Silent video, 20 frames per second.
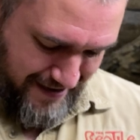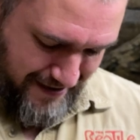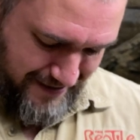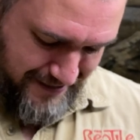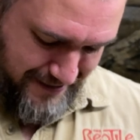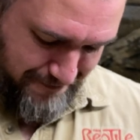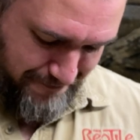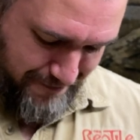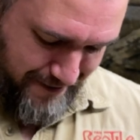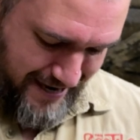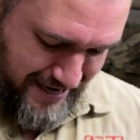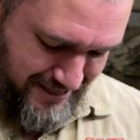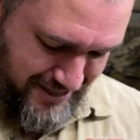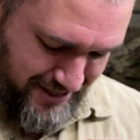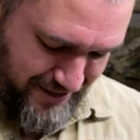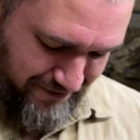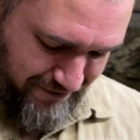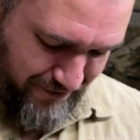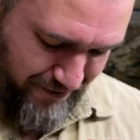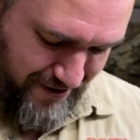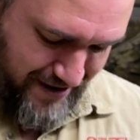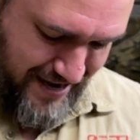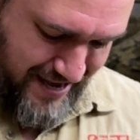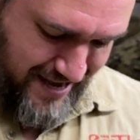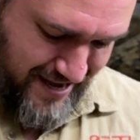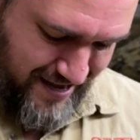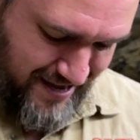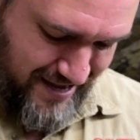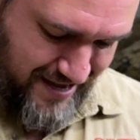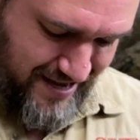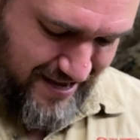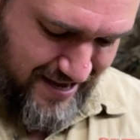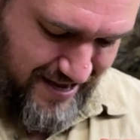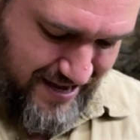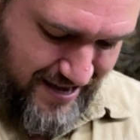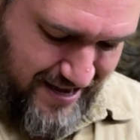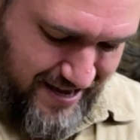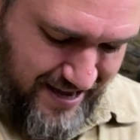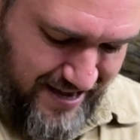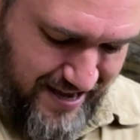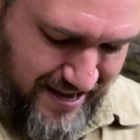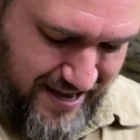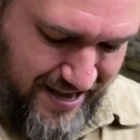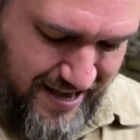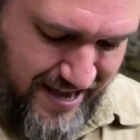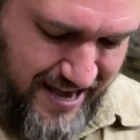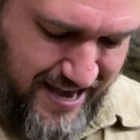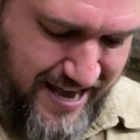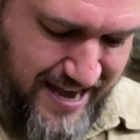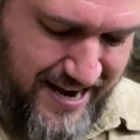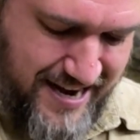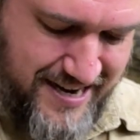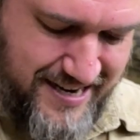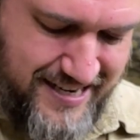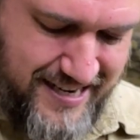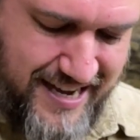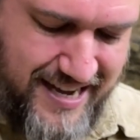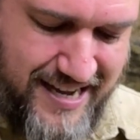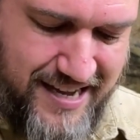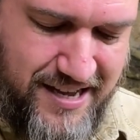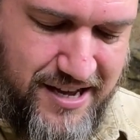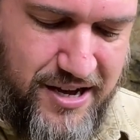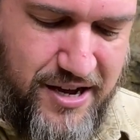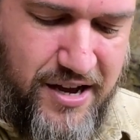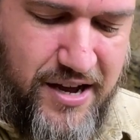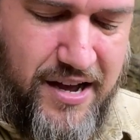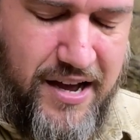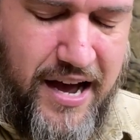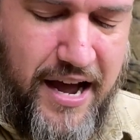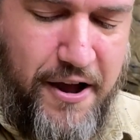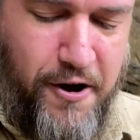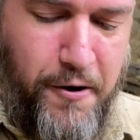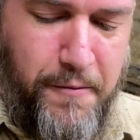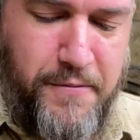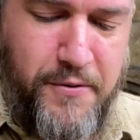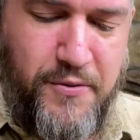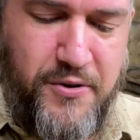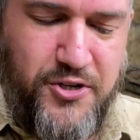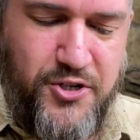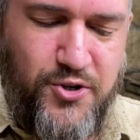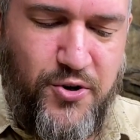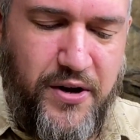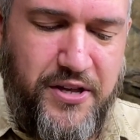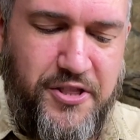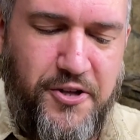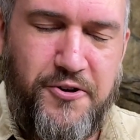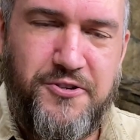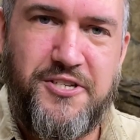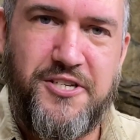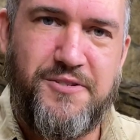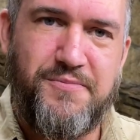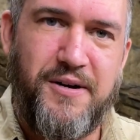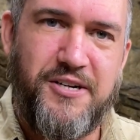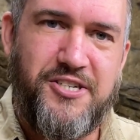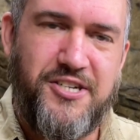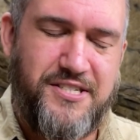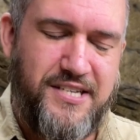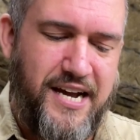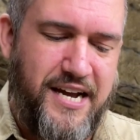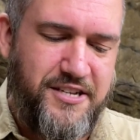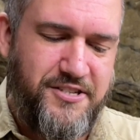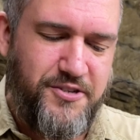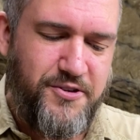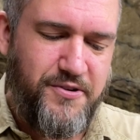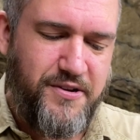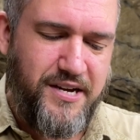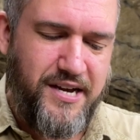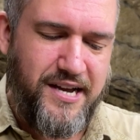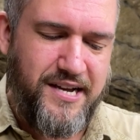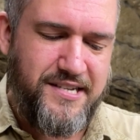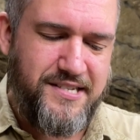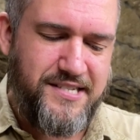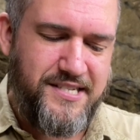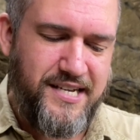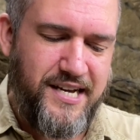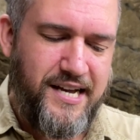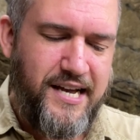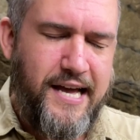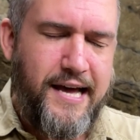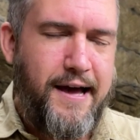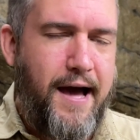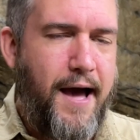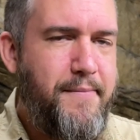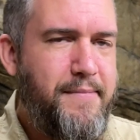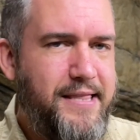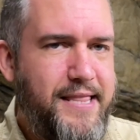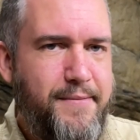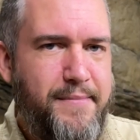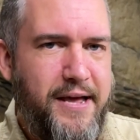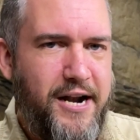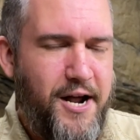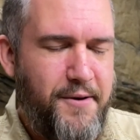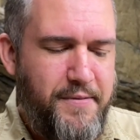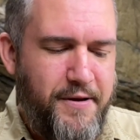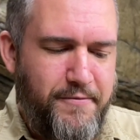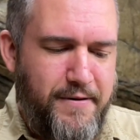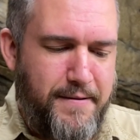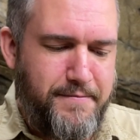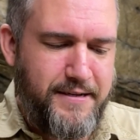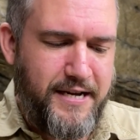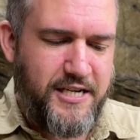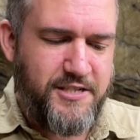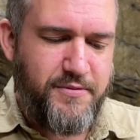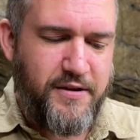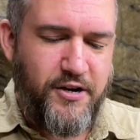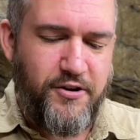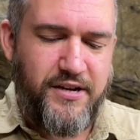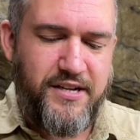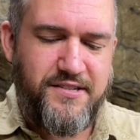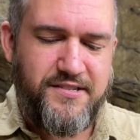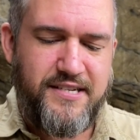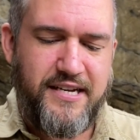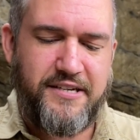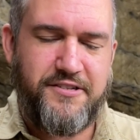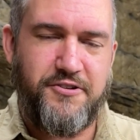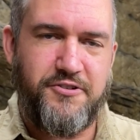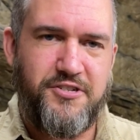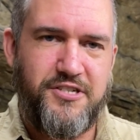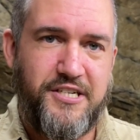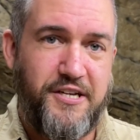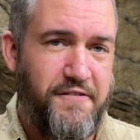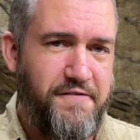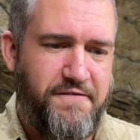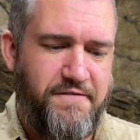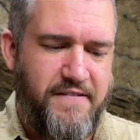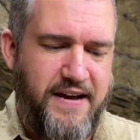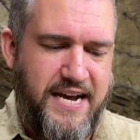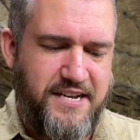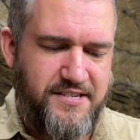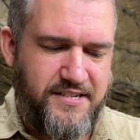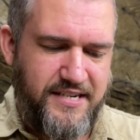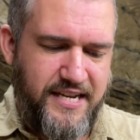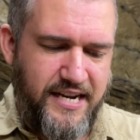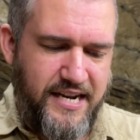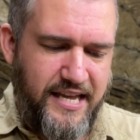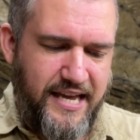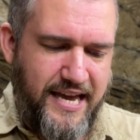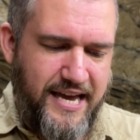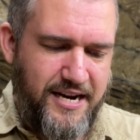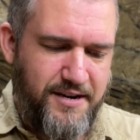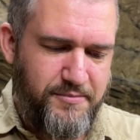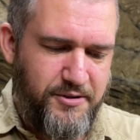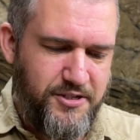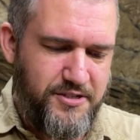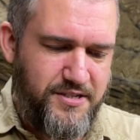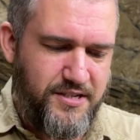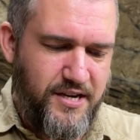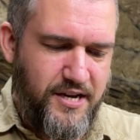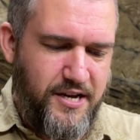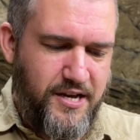surprises for you, and I hope you enjoyed those as much as I do. Because I mean, they may not be reptiles, but you know, insects are still fascinating animals.